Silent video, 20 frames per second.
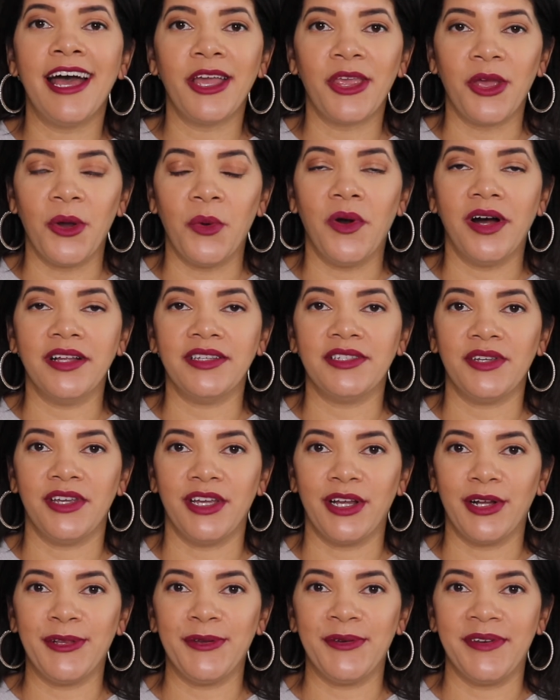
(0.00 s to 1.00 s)
you'll want to
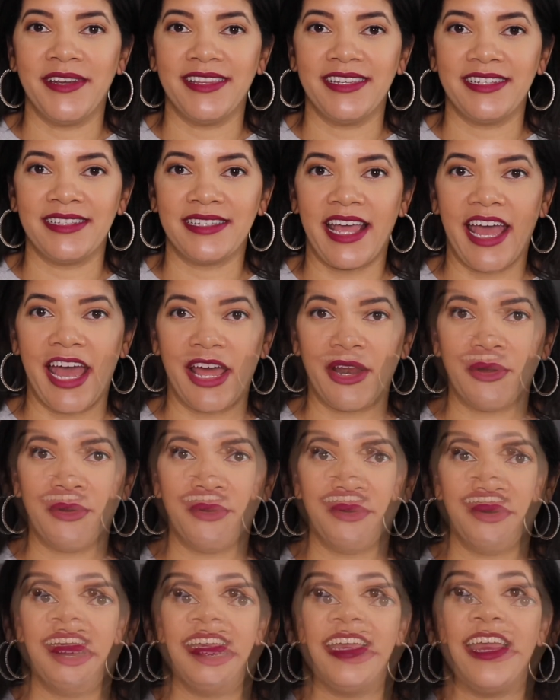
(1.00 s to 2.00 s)
include in this
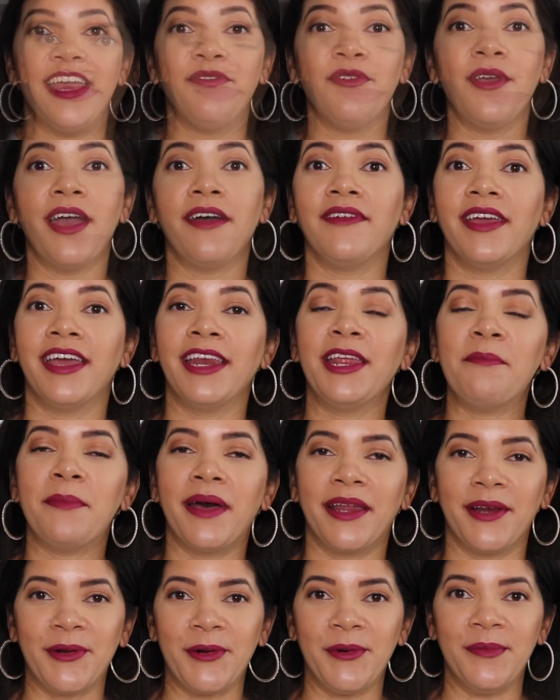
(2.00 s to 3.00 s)
category. If you have any
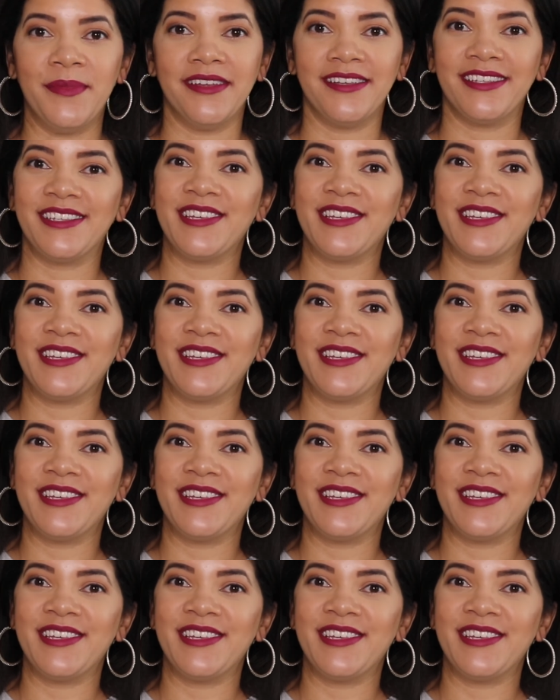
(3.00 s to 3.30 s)
medical bills,